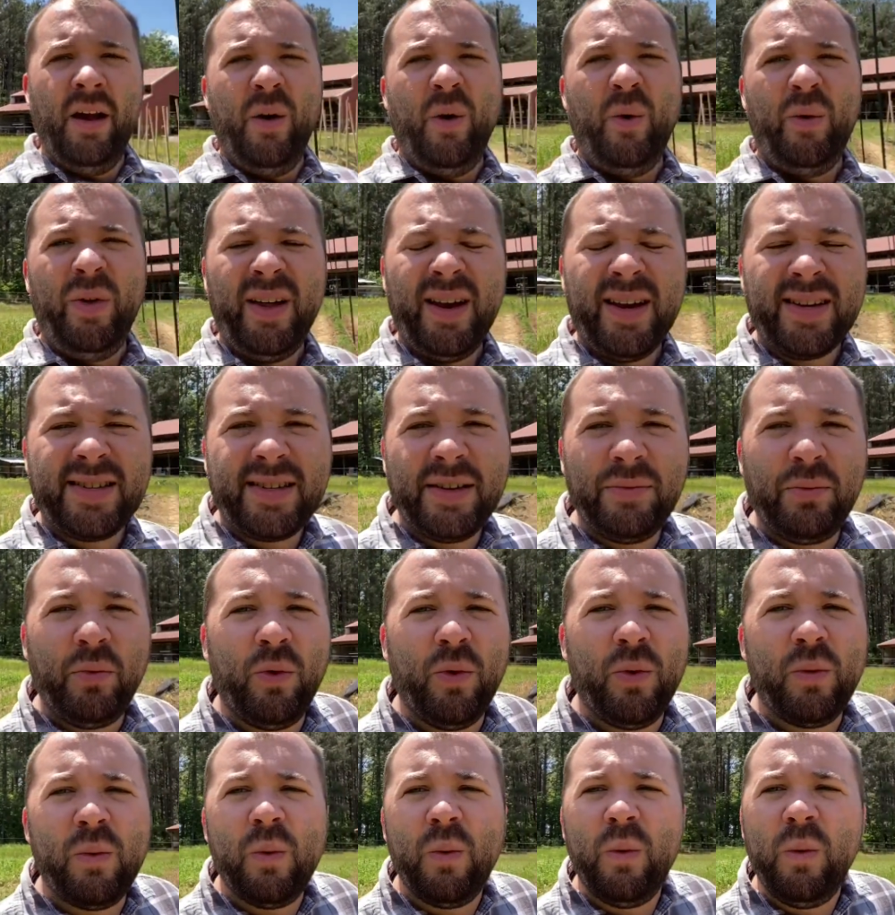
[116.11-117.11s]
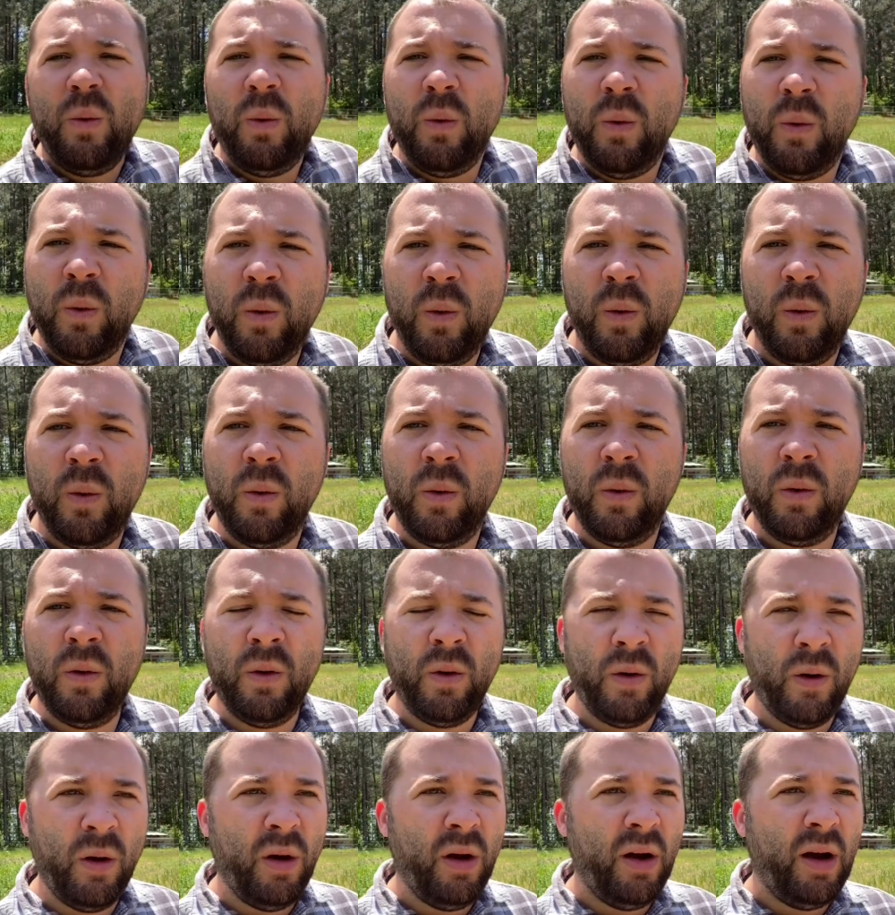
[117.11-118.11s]
But then I said, well,
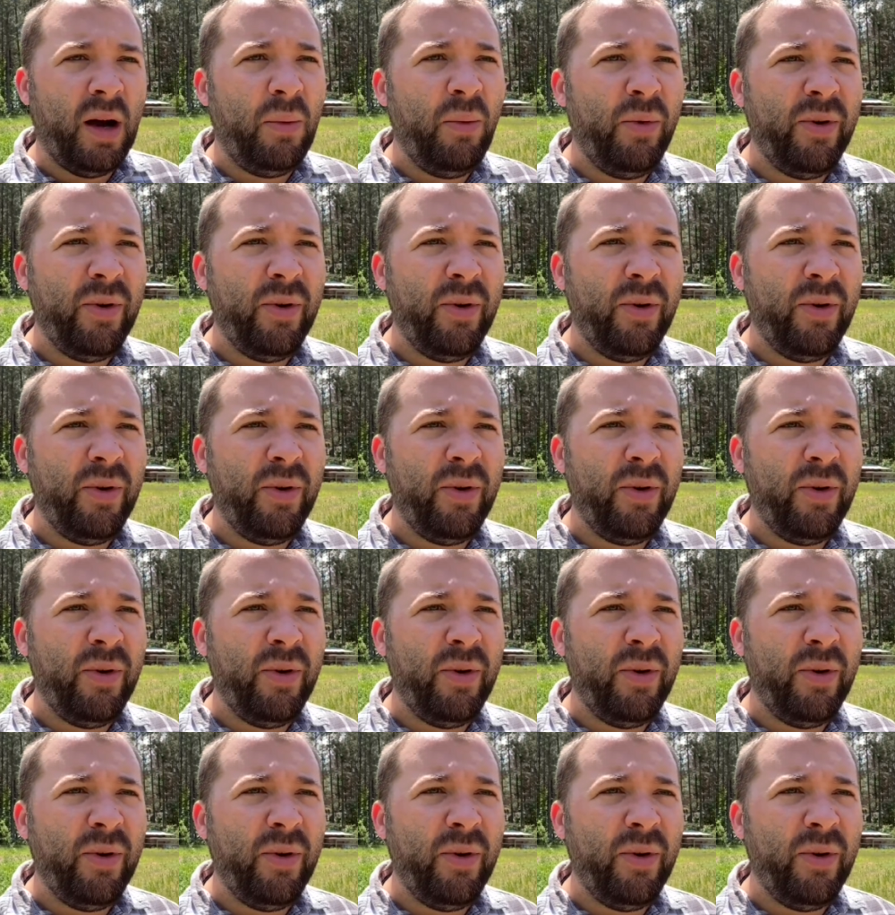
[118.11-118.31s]
I